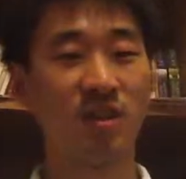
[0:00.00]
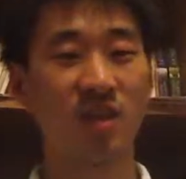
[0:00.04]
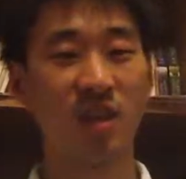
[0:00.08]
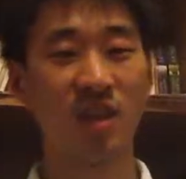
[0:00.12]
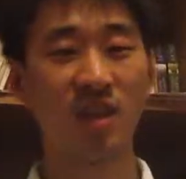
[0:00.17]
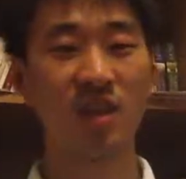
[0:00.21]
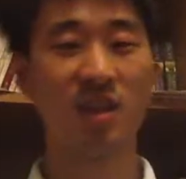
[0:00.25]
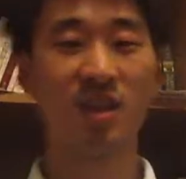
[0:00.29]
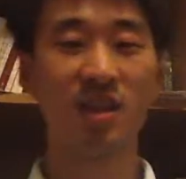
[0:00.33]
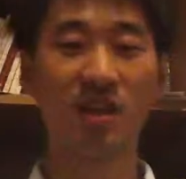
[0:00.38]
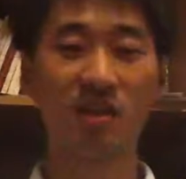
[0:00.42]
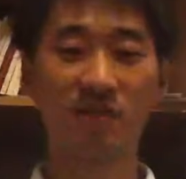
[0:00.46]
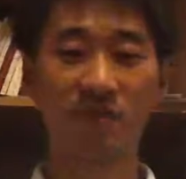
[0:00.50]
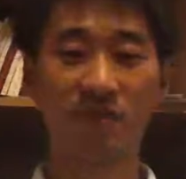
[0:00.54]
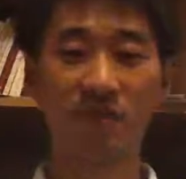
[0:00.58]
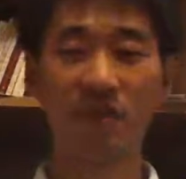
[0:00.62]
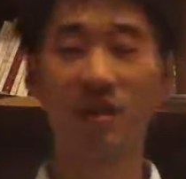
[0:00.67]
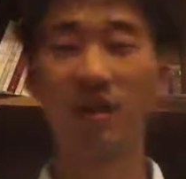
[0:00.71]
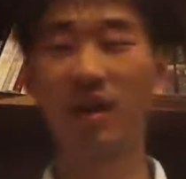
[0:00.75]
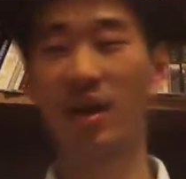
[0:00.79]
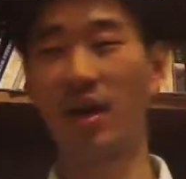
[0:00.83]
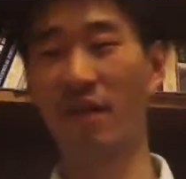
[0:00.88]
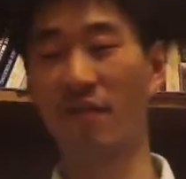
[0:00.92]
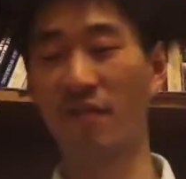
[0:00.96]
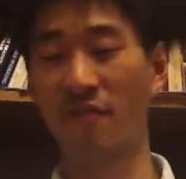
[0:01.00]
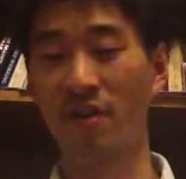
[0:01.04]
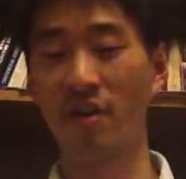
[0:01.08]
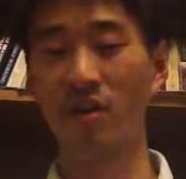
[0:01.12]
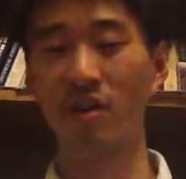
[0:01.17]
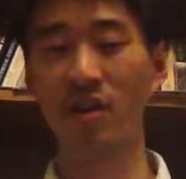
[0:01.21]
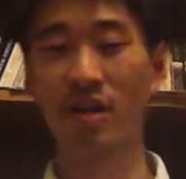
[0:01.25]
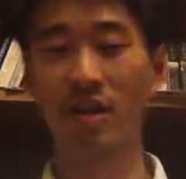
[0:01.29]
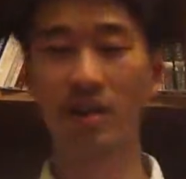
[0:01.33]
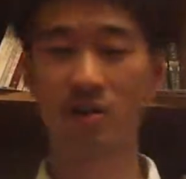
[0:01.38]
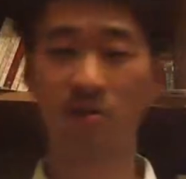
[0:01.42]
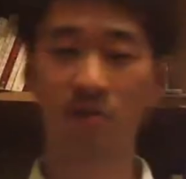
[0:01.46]
And then I feel like, I felt
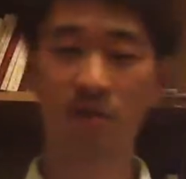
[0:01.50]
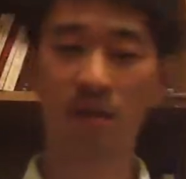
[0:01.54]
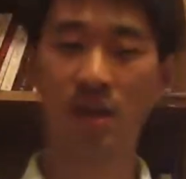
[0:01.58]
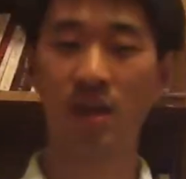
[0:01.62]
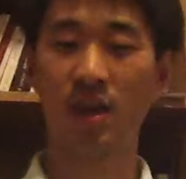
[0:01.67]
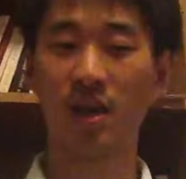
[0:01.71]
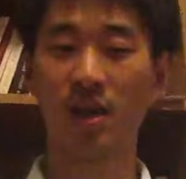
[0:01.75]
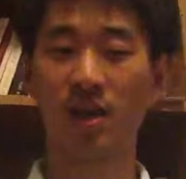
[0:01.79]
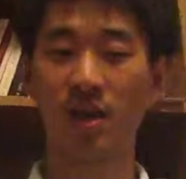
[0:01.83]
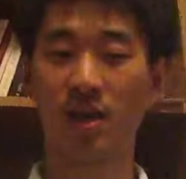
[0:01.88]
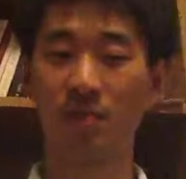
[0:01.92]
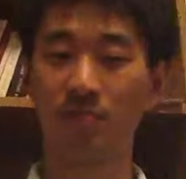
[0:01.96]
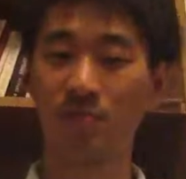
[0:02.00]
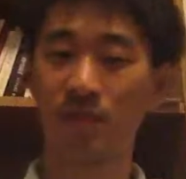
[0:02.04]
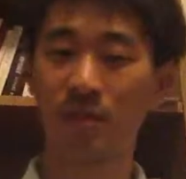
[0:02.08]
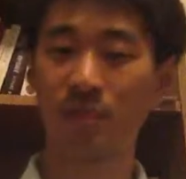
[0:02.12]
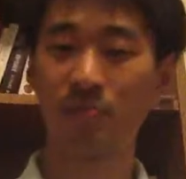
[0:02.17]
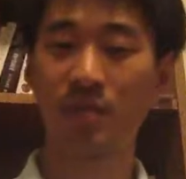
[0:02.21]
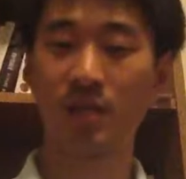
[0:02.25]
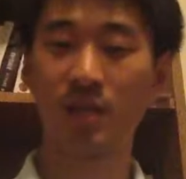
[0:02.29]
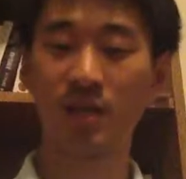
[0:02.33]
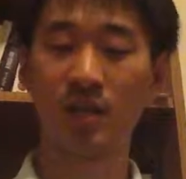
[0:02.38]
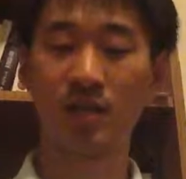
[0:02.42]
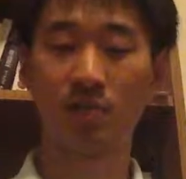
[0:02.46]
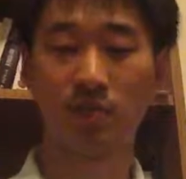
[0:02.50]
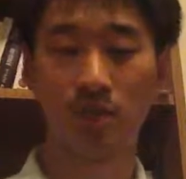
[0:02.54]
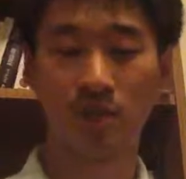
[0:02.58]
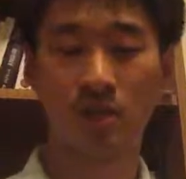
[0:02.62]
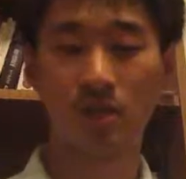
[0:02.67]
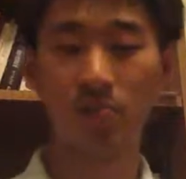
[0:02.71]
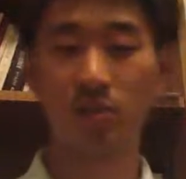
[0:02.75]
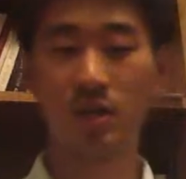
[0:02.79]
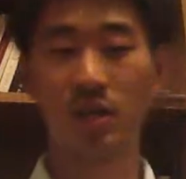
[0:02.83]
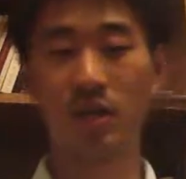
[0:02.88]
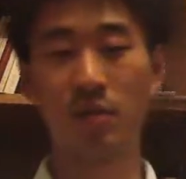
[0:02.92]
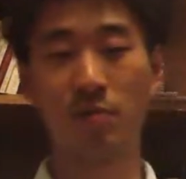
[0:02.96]
like okay, I'm I'm getting better.
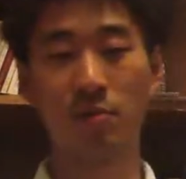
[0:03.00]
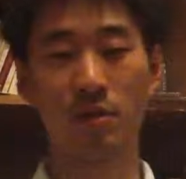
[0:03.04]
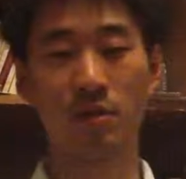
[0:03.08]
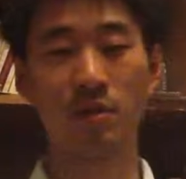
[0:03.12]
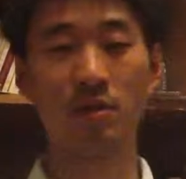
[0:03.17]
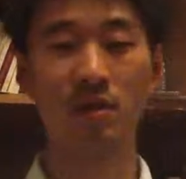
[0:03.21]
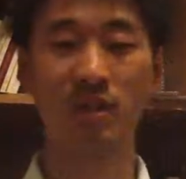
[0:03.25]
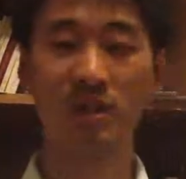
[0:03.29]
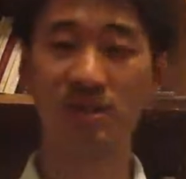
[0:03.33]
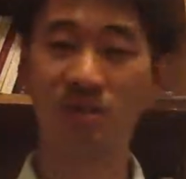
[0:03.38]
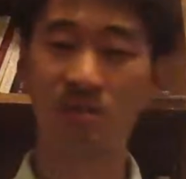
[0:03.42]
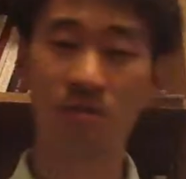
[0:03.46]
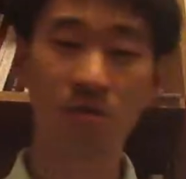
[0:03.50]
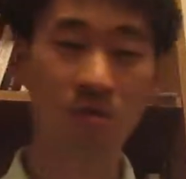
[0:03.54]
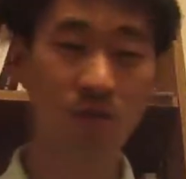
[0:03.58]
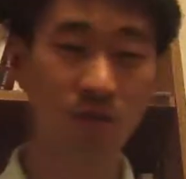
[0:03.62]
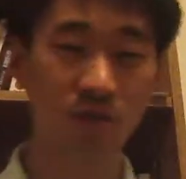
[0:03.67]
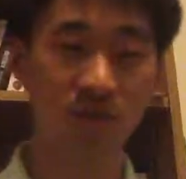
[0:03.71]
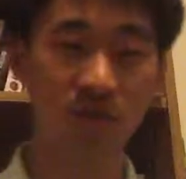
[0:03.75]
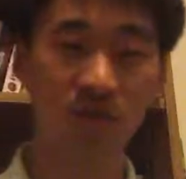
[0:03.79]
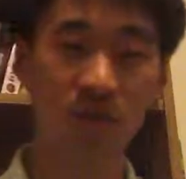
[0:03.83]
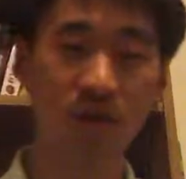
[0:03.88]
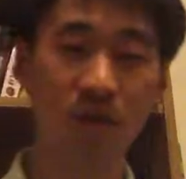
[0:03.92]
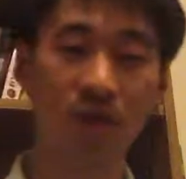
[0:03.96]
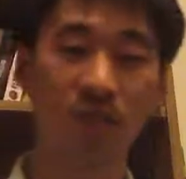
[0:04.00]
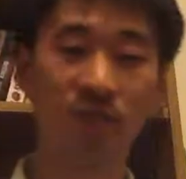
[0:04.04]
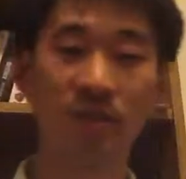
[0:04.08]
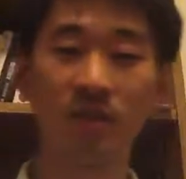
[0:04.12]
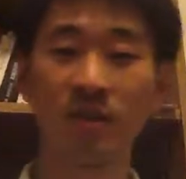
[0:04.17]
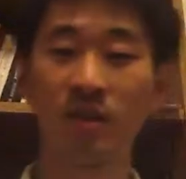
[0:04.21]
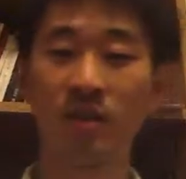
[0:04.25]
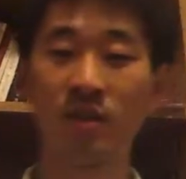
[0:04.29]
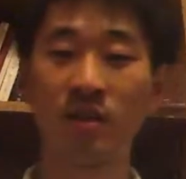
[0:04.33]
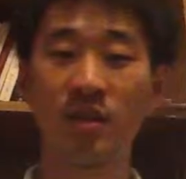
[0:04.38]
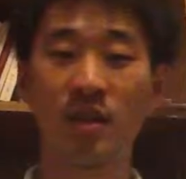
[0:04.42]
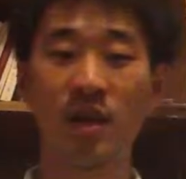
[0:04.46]
I'm getting better. Let's turn this off.
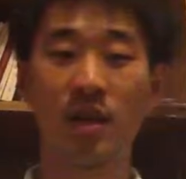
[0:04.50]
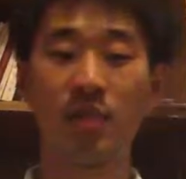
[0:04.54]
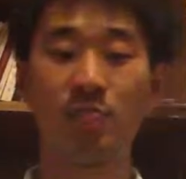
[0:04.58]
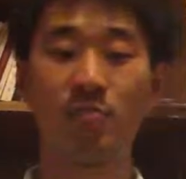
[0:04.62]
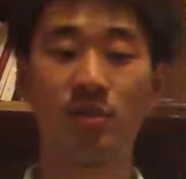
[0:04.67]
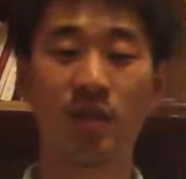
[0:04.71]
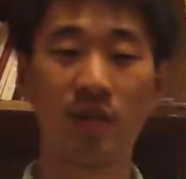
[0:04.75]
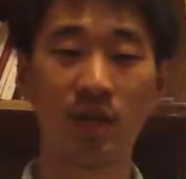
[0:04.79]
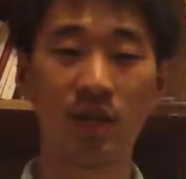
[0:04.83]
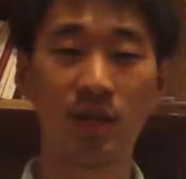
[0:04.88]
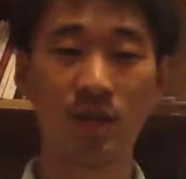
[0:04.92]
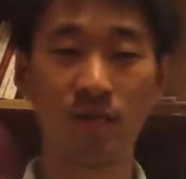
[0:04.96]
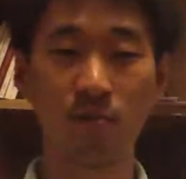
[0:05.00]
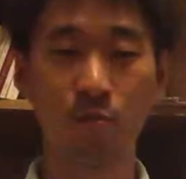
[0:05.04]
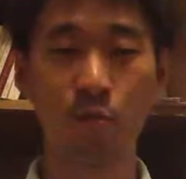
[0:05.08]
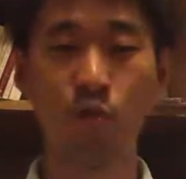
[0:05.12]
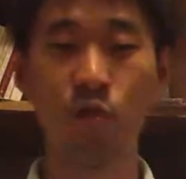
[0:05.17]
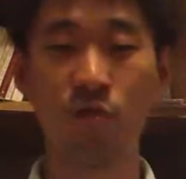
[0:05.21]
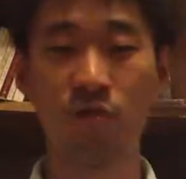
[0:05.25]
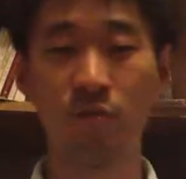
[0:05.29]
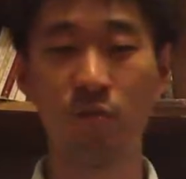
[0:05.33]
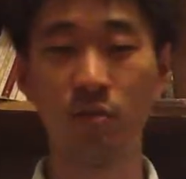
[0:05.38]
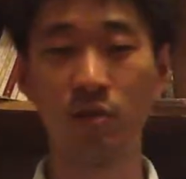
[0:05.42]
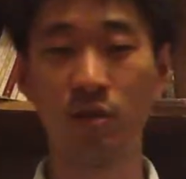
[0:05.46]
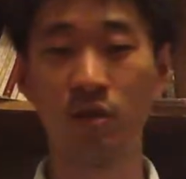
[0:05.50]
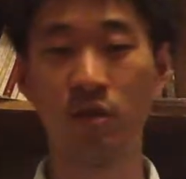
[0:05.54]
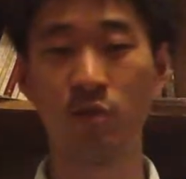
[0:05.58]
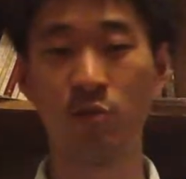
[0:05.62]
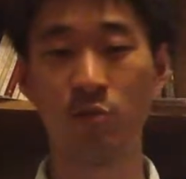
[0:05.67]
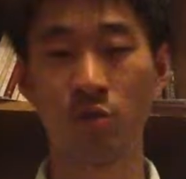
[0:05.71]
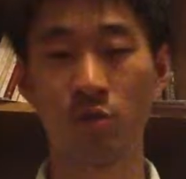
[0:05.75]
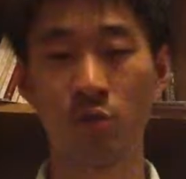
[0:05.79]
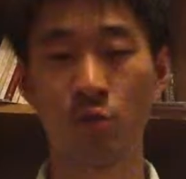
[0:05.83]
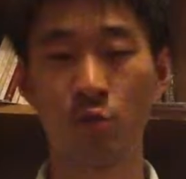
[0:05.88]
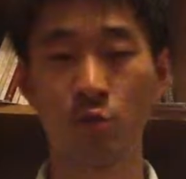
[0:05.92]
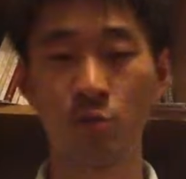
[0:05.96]
I'm getting more familiar
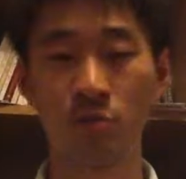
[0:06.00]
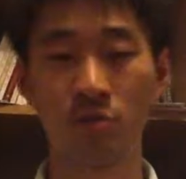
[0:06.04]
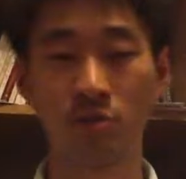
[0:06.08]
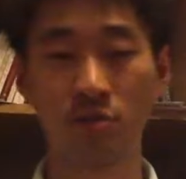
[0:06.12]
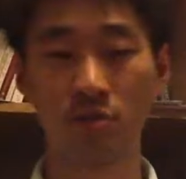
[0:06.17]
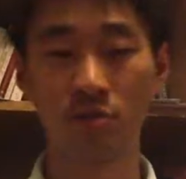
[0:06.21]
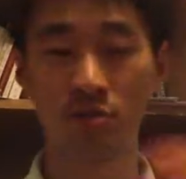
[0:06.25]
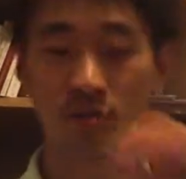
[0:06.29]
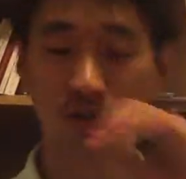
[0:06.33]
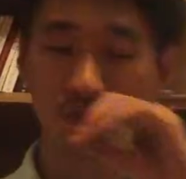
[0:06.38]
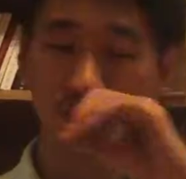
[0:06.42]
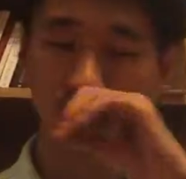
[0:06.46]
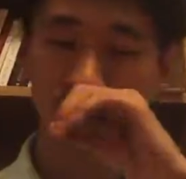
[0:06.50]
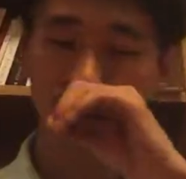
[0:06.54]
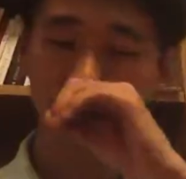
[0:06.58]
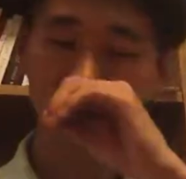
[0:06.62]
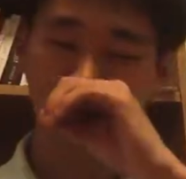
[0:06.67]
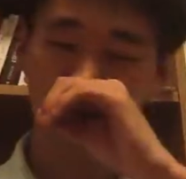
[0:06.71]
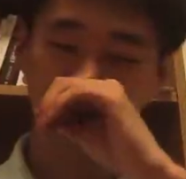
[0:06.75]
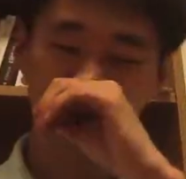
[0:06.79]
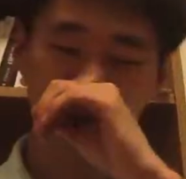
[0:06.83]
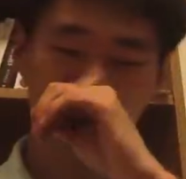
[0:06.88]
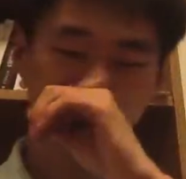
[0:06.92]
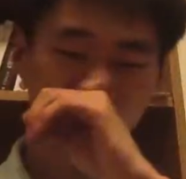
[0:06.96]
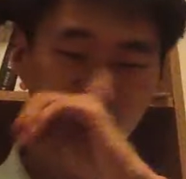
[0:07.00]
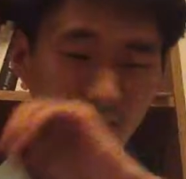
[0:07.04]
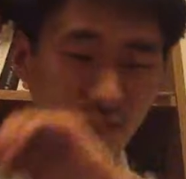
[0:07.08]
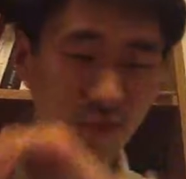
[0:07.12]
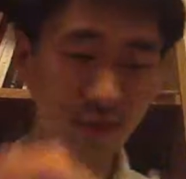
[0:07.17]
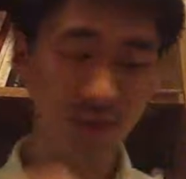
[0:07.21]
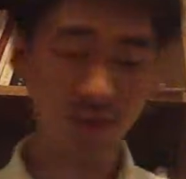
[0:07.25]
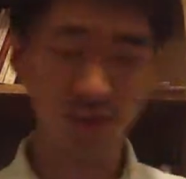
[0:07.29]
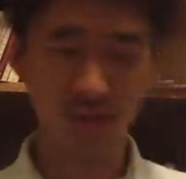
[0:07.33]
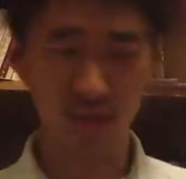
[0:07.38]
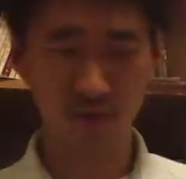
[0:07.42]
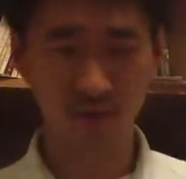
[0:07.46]
with the courses.
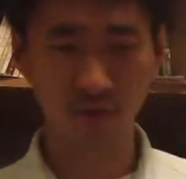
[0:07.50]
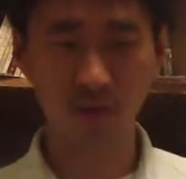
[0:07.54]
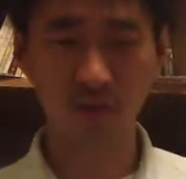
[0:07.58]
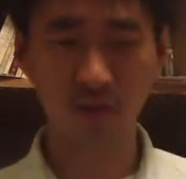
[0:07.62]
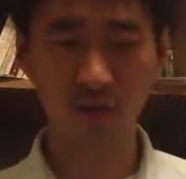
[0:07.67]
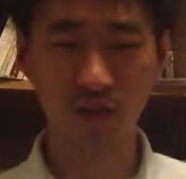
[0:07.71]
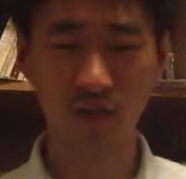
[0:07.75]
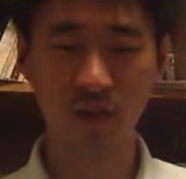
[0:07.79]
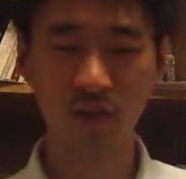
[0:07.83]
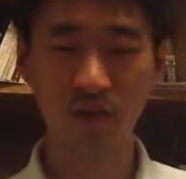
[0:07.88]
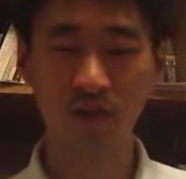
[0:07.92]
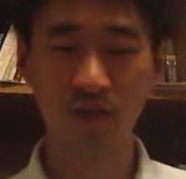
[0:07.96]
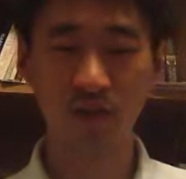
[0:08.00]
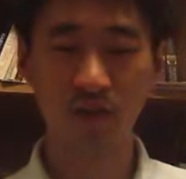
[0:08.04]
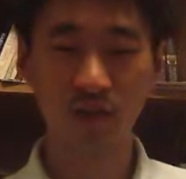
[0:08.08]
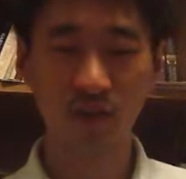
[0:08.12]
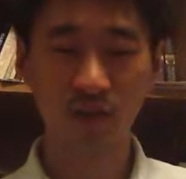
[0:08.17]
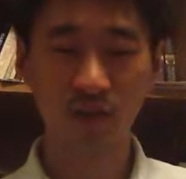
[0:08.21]
I turned it off,